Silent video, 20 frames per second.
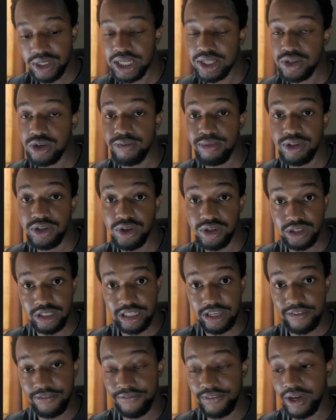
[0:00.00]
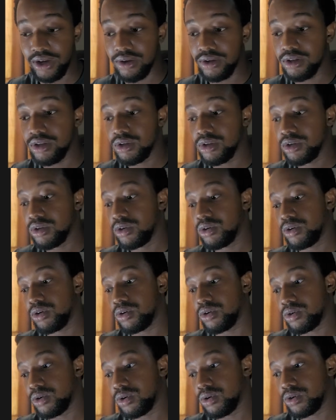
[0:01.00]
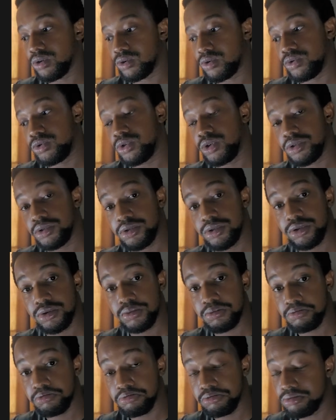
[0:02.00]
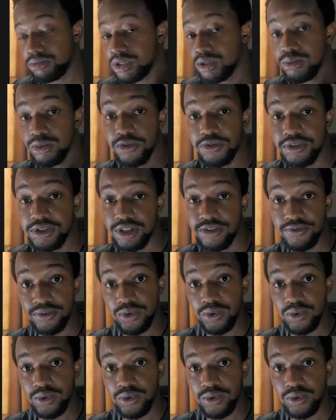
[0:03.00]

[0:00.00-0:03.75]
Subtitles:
that's your main.tf file, or you could just remove it if